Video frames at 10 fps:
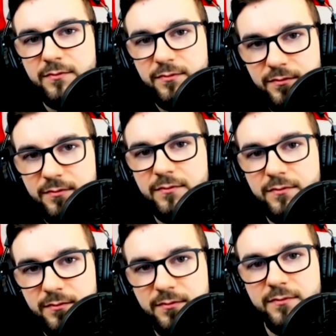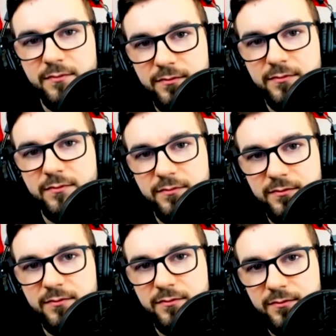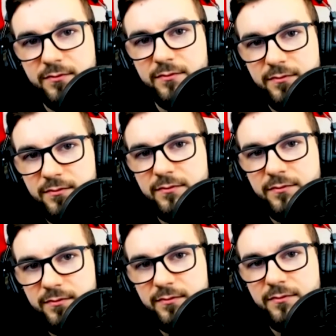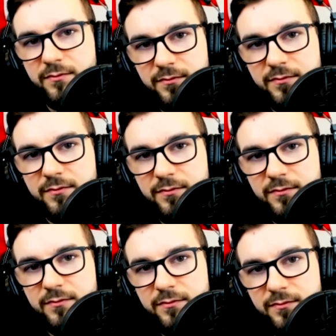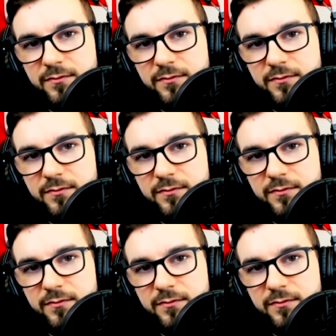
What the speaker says: [no speech]